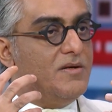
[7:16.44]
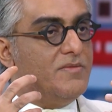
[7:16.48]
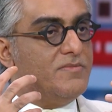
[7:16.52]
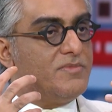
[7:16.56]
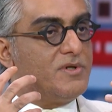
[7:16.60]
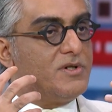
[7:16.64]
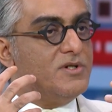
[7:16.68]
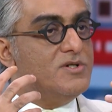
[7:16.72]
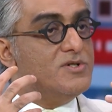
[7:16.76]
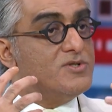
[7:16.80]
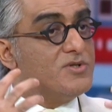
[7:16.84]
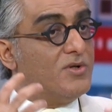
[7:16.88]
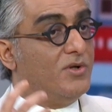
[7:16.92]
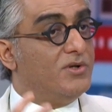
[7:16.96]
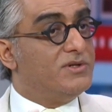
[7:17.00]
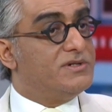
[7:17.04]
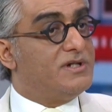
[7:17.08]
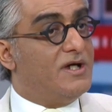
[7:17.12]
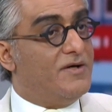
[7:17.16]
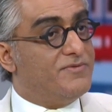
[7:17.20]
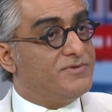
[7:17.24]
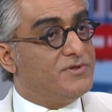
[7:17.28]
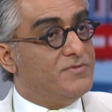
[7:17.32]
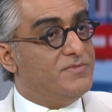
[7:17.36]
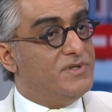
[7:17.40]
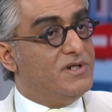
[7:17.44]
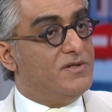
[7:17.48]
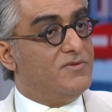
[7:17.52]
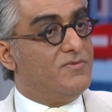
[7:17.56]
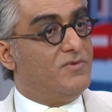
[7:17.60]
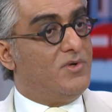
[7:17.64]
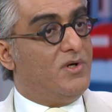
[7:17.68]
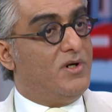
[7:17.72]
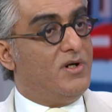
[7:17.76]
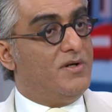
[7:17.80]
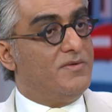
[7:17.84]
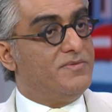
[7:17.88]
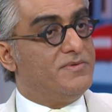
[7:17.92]
controls have to be
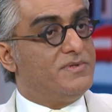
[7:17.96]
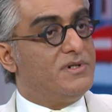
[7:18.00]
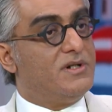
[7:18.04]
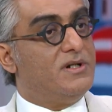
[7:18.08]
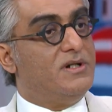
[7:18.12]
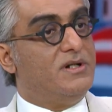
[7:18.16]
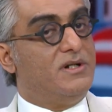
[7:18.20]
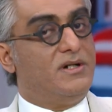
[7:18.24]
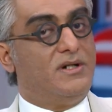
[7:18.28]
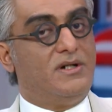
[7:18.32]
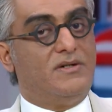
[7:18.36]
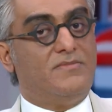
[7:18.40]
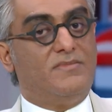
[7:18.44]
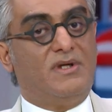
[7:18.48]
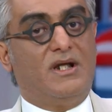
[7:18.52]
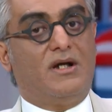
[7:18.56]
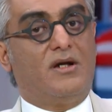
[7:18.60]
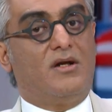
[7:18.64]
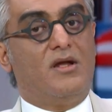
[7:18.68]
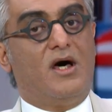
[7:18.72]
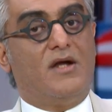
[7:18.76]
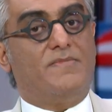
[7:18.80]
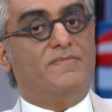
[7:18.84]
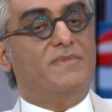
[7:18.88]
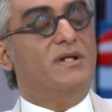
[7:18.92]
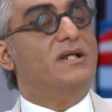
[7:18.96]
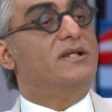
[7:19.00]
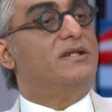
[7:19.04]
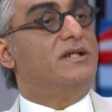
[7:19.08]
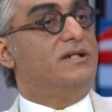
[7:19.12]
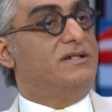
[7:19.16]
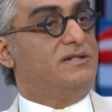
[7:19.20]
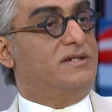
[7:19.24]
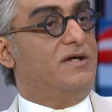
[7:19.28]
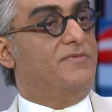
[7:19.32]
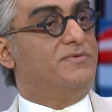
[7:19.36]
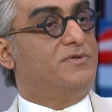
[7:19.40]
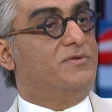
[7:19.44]
involved, and a lot many
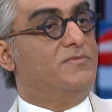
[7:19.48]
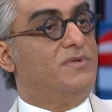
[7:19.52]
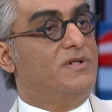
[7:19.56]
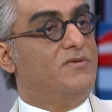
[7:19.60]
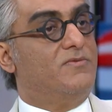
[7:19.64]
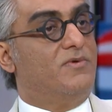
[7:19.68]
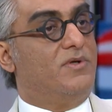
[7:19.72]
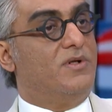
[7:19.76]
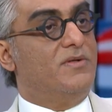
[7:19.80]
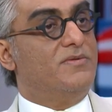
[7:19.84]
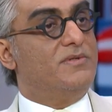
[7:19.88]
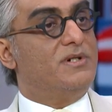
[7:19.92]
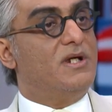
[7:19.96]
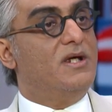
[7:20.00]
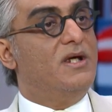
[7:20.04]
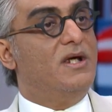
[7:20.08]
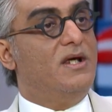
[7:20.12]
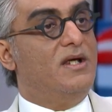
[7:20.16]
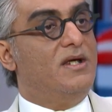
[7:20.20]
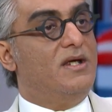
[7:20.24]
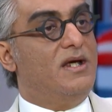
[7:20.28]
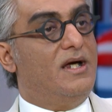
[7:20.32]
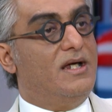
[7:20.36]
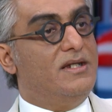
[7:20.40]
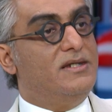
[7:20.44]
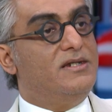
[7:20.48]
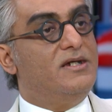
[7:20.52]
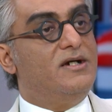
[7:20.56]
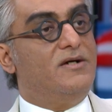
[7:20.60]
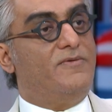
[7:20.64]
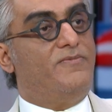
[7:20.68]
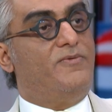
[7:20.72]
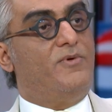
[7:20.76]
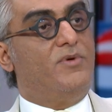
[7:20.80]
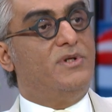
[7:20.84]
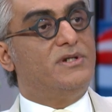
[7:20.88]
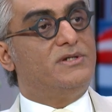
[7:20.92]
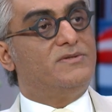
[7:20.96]
things have to be involved. And
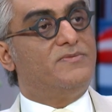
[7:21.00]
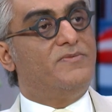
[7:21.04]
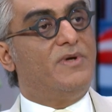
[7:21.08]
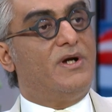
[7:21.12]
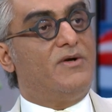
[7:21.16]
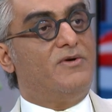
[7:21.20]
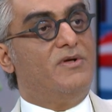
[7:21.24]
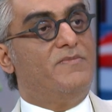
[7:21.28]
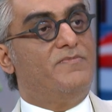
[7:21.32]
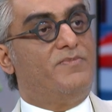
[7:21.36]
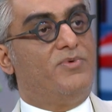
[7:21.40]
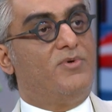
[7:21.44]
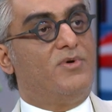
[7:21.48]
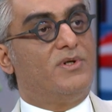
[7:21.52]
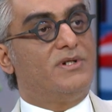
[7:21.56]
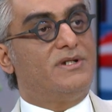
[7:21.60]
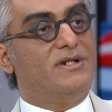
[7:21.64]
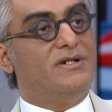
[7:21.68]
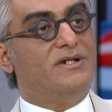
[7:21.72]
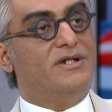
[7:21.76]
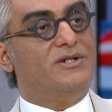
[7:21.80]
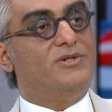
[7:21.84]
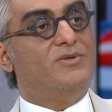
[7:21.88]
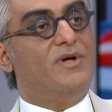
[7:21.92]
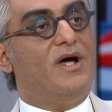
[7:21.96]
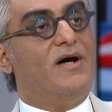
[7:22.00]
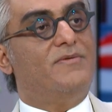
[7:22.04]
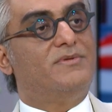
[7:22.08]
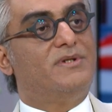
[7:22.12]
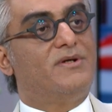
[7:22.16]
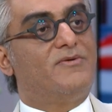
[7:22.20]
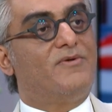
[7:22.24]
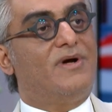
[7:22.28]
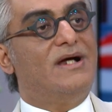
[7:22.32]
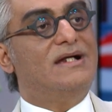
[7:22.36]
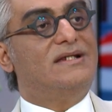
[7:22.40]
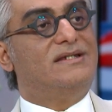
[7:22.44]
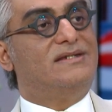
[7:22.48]
therefore, it's very important that you have the
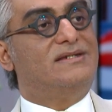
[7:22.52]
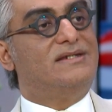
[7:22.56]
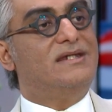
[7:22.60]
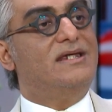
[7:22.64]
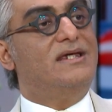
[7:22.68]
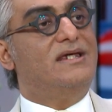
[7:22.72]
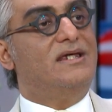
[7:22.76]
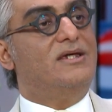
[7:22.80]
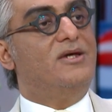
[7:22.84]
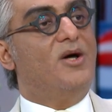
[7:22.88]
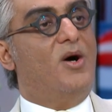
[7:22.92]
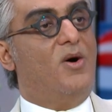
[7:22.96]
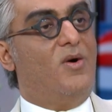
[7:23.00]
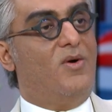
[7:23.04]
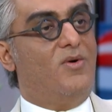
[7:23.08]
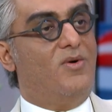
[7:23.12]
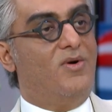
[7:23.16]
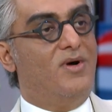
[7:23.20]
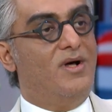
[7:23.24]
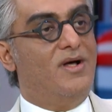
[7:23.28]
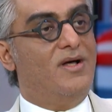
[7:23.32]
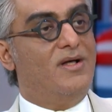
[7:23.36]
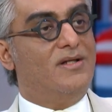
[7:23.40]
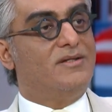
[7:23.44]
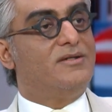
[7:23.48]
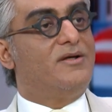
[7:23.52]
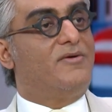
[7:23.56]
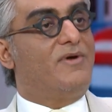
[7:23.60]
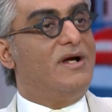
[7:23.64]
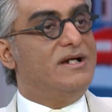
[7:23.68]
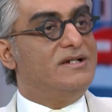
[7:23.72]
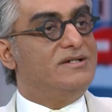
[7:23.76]
right CEO, the right